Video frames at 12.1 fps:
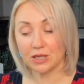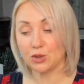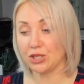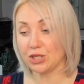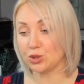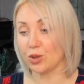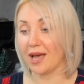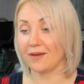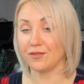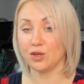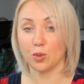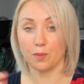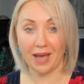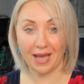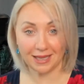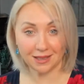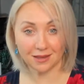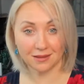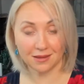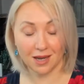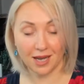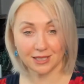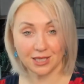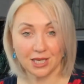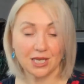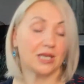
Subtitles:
you need to have your medical card.